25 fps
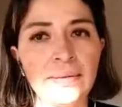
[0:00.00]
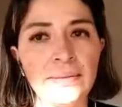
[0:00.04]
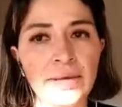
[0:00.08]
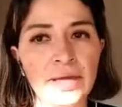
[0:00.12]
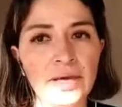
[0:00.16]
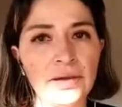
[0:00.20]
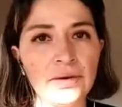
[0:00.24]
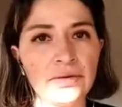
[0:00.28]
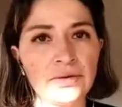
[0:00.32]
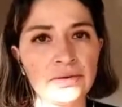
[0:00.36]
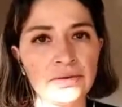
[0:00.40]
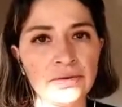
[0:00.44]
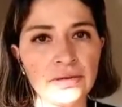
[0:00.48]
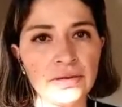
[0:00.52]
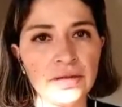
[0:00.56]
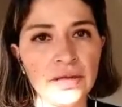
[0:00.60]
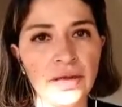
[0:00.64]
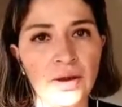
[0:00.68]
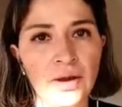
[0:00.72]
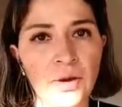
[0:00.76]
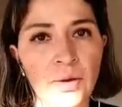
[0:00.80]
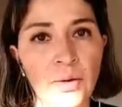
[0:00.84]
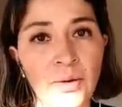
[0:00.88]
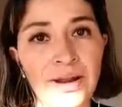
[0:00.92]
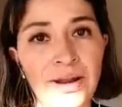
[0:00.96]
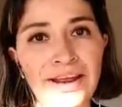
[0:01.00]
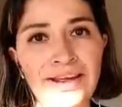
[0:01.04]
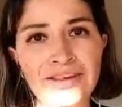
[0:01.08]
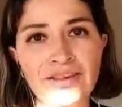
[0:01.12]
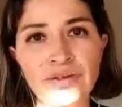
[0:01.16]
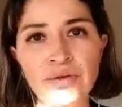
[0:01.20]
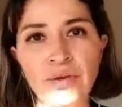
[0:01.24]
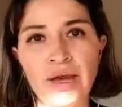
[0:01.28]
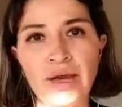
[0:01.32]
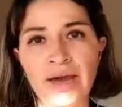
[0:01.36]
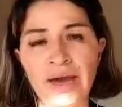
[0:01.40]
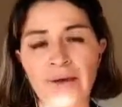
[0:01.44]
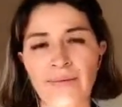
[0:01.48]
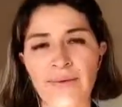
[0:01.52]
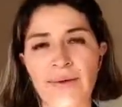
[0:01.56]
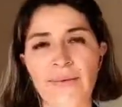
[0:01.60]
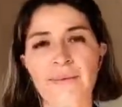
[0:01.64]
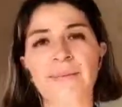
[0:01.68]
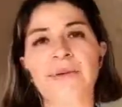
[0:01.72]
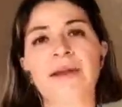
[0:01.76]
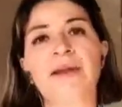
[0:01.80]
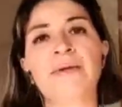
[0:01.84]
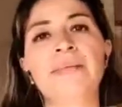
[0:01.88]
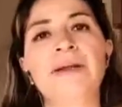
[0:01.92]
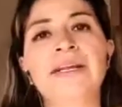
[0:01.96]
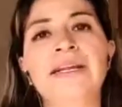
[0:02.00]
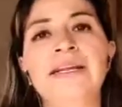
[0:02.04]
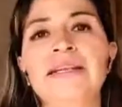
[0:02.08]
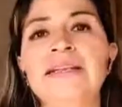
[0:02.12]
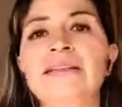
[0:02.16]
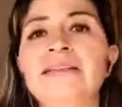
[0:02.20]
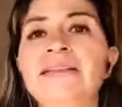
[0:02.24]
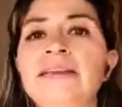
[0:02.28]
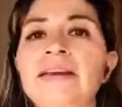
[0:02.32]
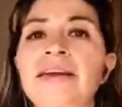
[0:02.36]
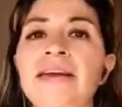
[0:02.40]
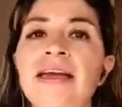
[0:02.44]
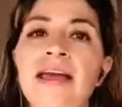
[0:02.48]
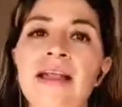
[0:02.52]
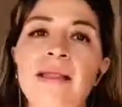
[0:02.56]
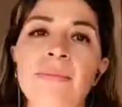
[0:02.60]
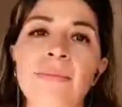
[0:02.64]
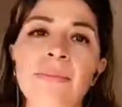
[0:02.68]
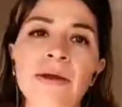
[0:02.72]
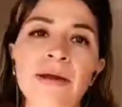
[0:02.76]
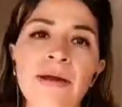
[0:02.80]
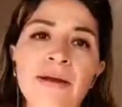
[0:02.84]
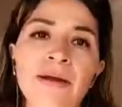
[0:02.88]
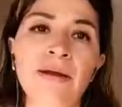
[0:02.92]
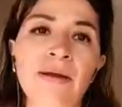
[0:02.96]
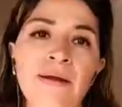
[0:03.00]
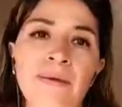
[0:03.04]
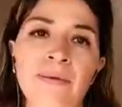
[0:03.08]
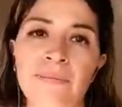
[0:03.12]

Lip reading: because unless you have a permanent helper,